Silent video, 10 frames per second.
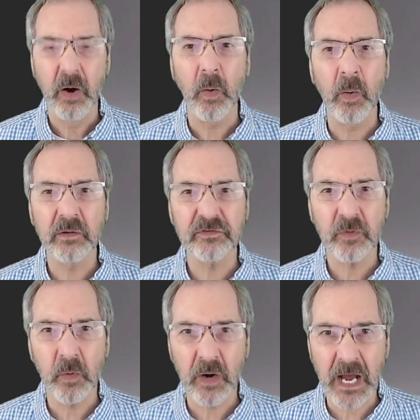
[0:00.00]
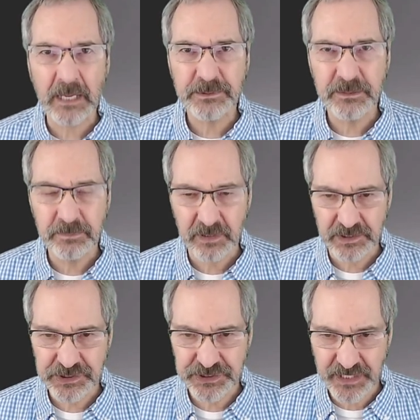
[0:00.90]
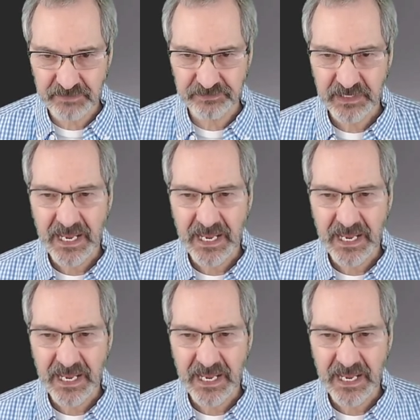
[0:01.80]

Alt or Option plus Shift